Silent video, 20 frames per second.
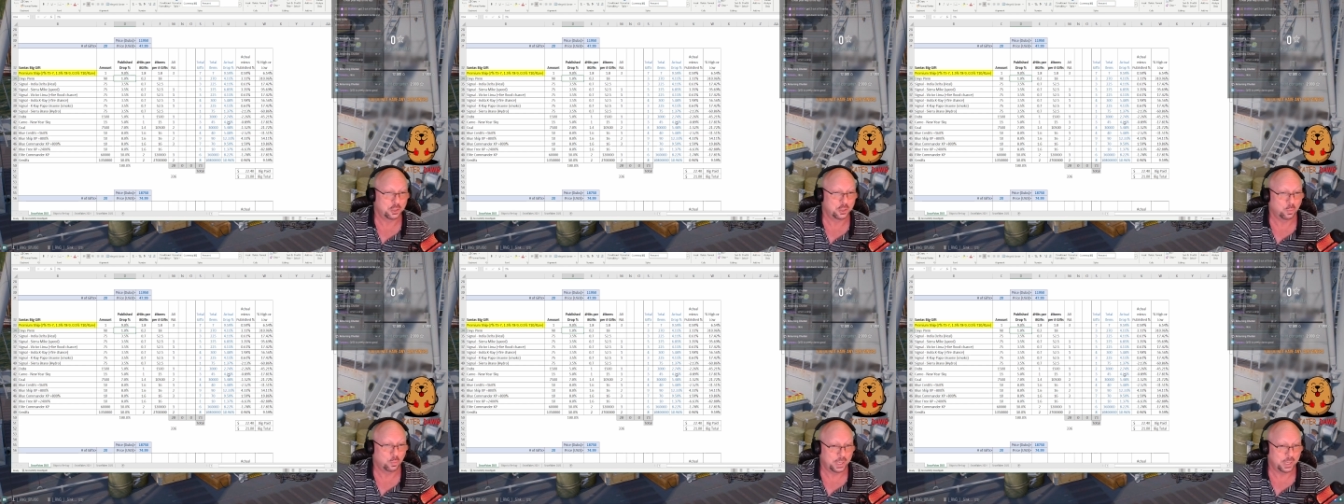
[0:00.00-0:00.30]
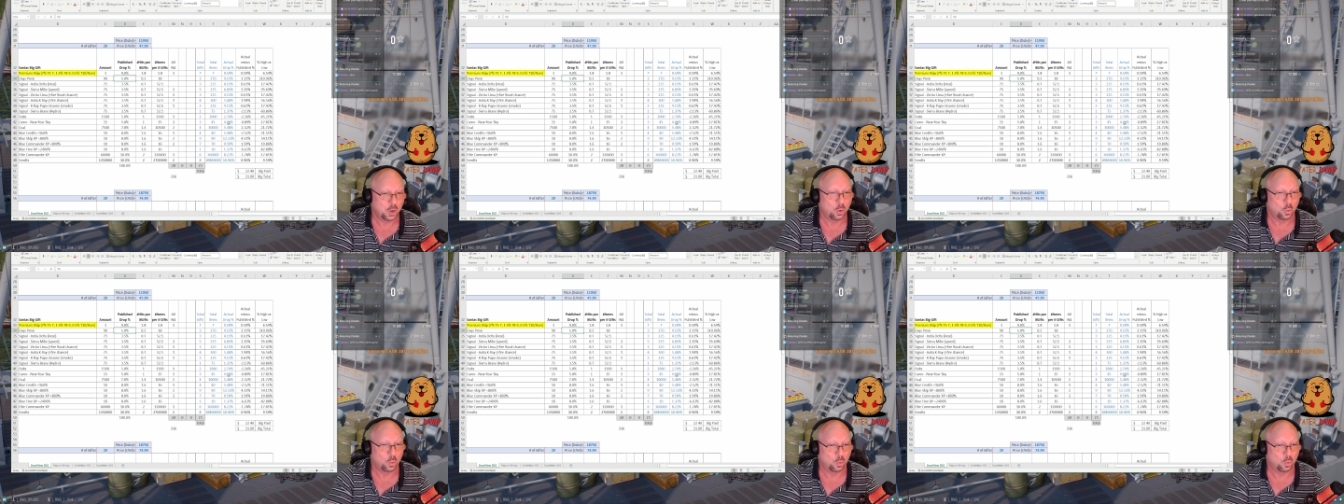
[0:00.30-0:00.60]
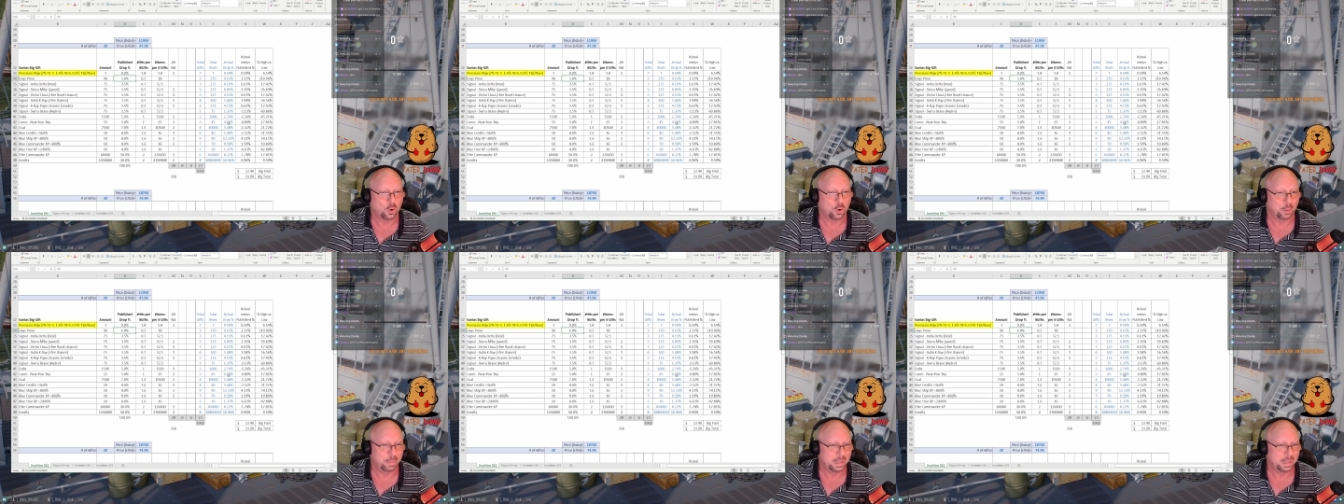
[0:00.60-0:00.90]
We don't
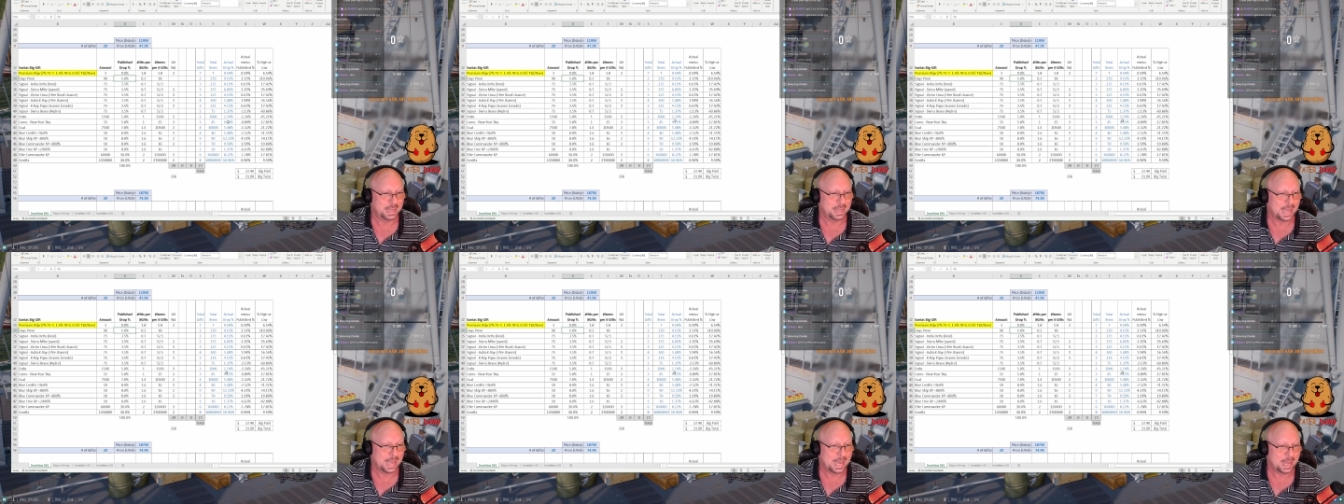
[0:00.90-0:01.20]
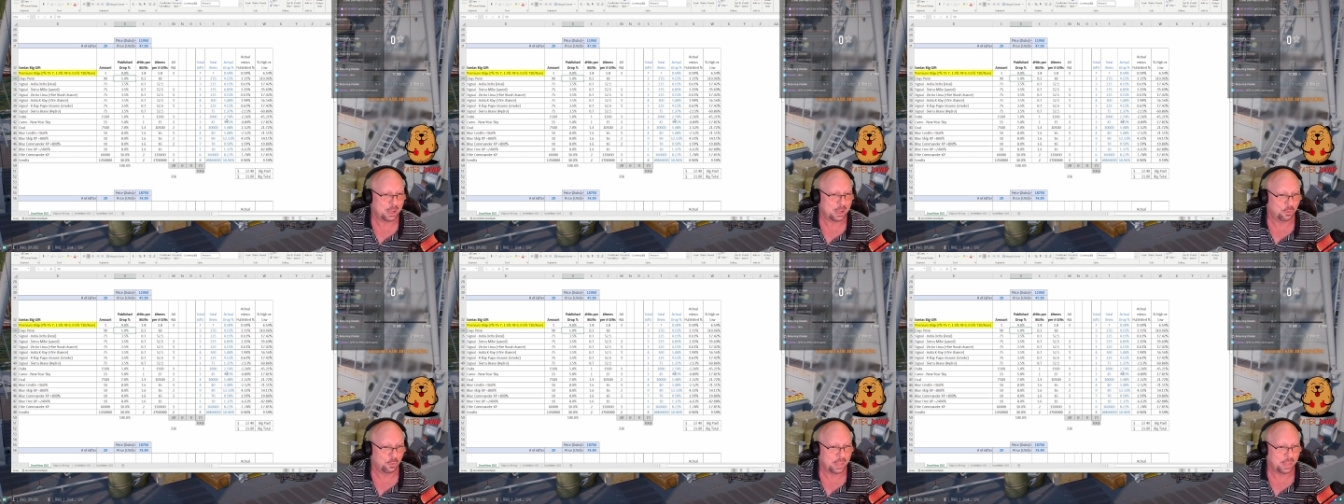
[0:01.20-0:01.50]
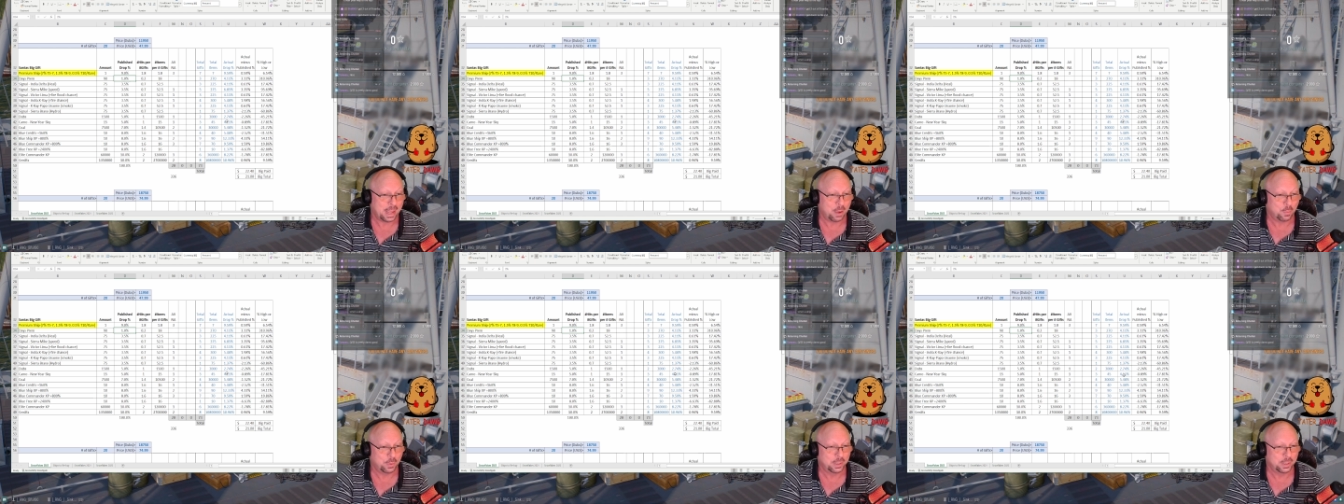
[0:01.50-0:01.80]
want to be high on
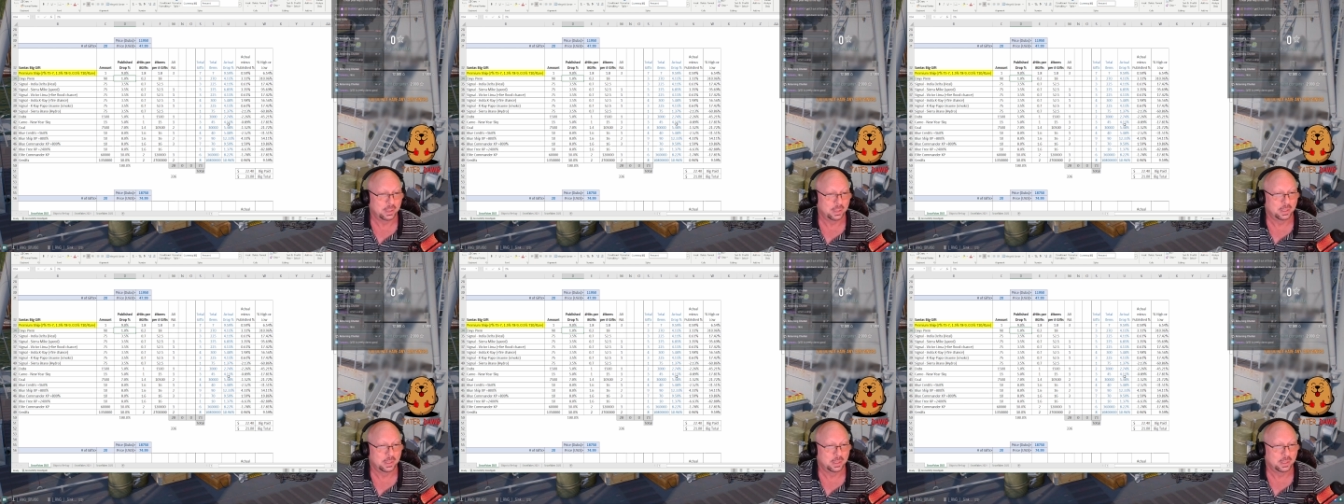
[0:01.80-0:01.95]
that one.